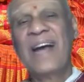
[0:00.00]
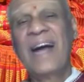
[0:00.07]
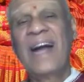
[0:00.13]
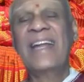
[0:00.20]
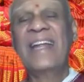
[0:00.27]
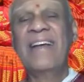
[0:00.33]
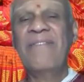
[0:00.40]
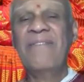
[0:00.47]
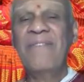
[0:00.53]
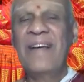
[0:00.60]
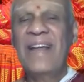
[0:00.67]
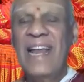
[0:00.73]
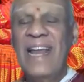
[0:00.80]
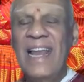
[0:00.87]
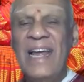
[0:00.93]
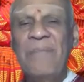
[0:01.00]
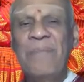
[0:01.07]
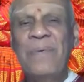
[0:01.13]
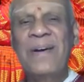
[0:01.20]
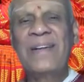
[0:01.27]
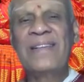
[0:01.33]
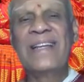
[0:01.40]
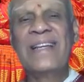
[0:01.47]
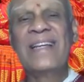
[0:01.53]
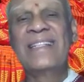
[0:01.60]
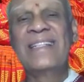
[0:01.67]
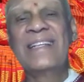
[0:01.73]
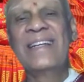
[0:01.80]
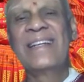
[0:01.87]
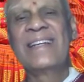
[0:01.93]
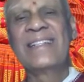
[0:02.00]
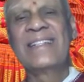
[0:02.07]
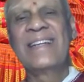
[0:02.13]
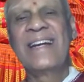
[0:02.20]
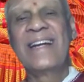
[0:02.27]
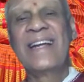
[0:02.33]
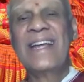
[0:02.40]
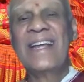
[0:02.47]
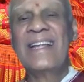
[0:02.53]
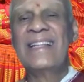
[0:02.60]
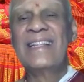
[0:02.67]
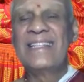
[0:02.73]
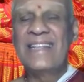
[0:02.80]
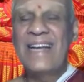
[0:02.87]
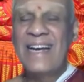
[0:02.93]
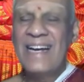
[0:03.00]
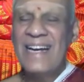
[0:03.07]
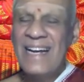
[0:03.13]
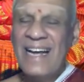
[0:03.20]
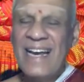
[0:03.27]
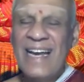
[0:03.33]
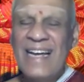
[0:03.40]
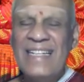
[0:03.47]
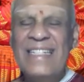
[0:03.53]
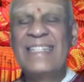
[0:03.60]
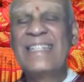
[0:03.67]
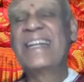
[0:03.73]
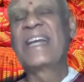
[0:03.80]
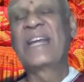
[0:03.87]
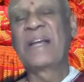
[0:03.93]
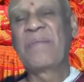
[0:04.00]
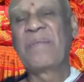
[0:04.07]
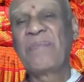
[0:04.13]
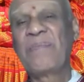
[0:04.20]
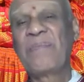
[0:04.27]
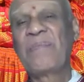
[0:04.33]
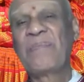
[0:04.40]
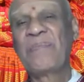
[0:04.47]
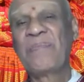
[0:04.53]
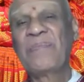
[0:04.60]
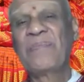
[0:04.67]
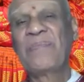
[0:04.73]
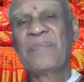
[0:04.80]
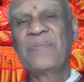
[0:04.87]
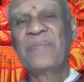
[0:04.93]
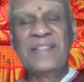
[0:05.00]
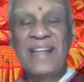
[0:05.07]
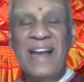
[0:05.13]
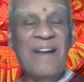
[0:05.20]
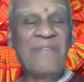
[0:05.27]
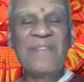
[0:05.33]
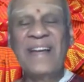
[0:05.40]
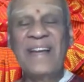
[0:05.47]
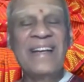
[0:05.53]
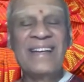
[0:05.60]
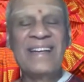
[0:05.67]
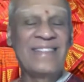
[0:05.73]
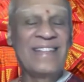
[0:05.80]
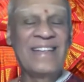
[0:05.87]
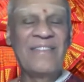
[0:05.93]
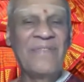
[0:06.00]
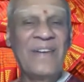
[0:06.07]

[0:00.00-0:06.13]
And every lay person is interested in this Ahankara journey. These are all very interesting